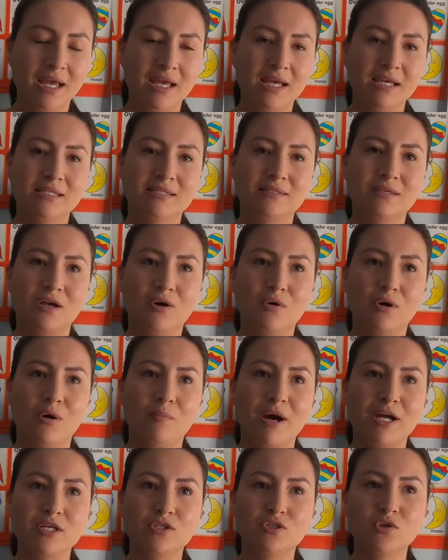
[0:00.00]
So
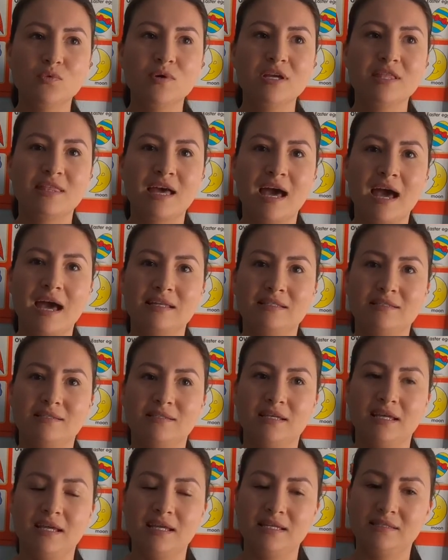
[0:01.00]
by doing that,
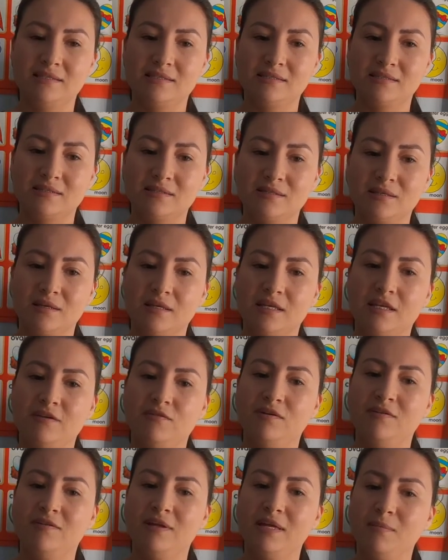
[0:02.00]
it's
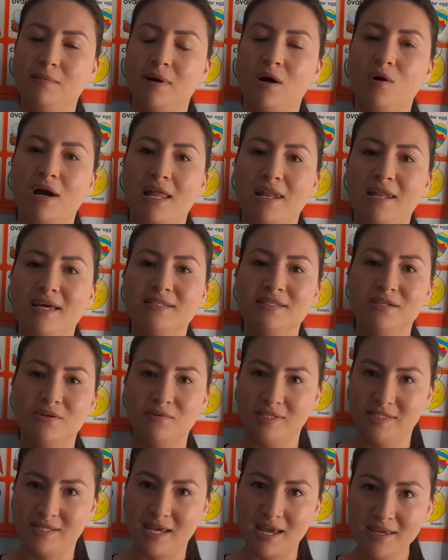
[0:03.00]
giving him a letter a
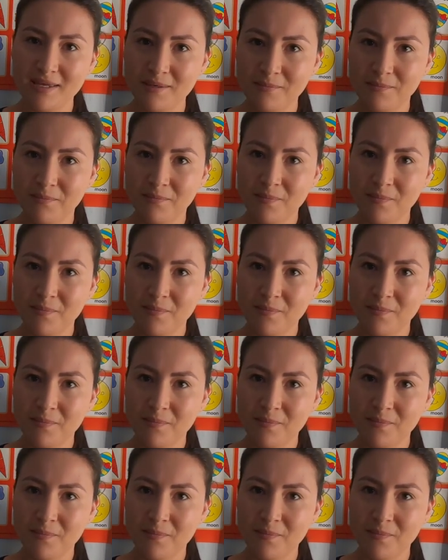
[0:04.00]
day.